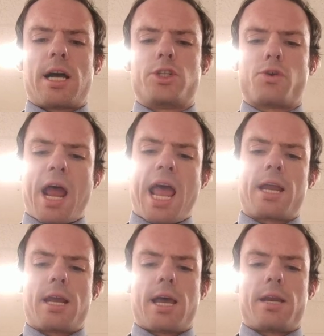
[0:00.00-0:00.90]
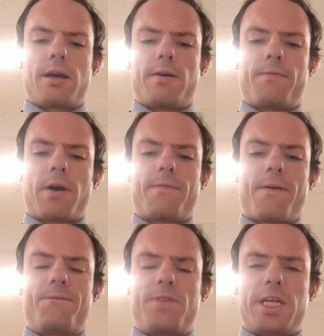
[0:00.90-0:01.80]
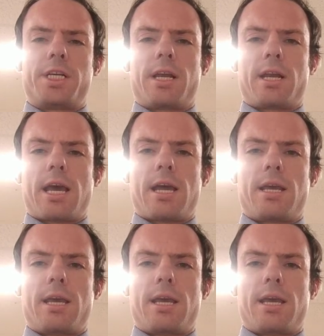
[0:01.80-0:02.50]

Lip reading: dragnet of a fishing net.